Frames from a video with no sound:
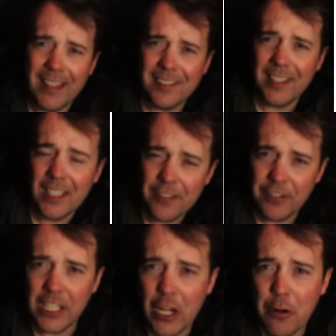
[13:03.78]
that's the end of the
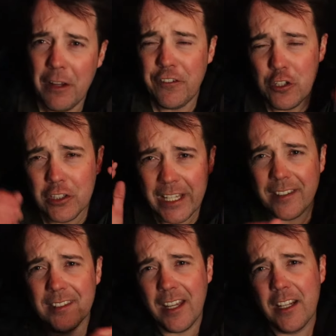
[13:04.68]
video. If you like
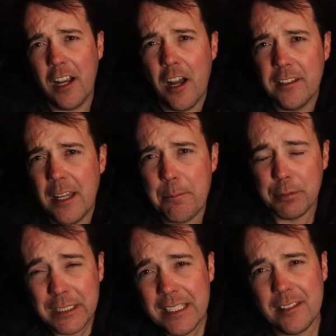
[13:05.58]
this kind of content,
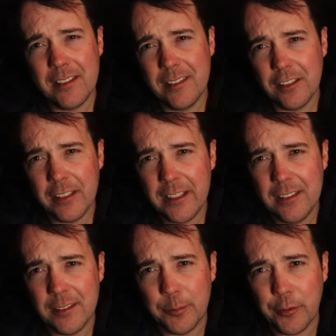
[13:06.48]
please consider liking
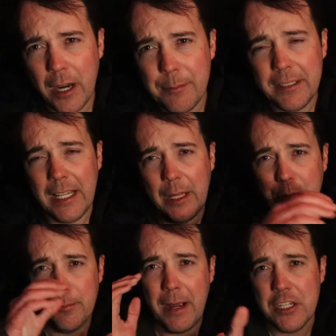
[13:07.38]
and subscribing. It helps my